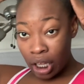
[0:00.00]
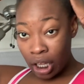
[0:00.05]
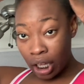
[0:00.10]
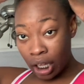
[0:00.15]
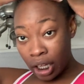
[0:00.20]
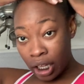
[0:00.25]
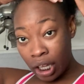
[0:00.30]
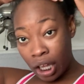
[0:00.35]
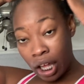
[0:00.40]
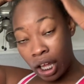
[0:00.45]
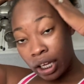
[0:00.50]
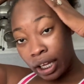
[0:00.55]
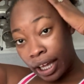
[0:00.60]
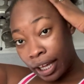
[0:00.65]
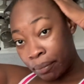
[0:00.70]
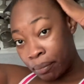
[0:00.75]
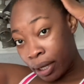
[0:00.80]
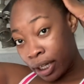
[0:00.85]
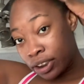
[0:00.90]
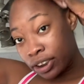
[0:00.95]
And y'all,
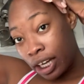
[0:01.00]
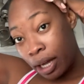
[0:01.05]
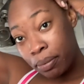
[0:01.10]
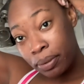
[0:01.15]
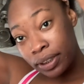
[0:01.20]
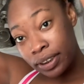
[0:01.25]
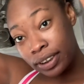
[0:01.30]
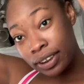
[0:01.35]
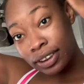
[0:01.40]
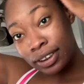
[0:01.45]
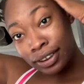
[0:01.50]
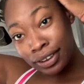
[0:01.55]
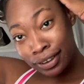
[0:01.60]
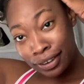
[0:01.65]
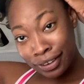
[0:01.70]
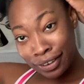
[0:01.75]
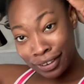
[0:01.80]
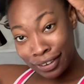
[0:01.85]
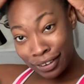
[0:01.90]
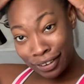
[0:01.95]
like, my job is,
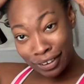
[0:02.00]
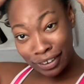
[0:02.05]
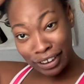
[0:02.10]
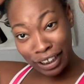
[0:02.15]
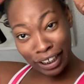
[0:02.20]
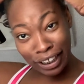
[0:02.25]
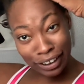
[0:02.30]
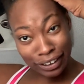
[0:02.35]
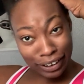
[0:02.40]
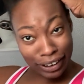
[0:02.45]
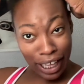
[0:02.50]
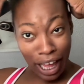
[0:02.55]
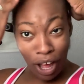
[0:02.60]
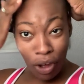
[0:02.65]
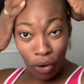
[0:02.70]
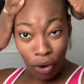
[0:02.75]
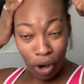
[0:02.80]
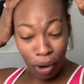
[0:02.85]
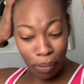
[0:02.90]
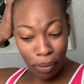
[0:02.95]
it's not
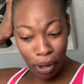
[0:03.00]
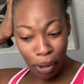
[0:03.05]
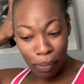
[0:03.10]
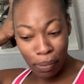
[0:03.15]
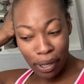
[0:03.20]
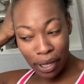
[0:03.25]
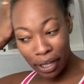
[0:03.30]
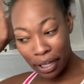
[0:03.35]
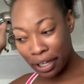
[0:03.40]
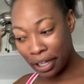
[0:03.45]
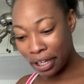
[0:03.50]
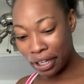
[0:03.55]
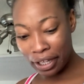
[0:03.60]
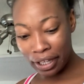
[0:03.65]
horrible, but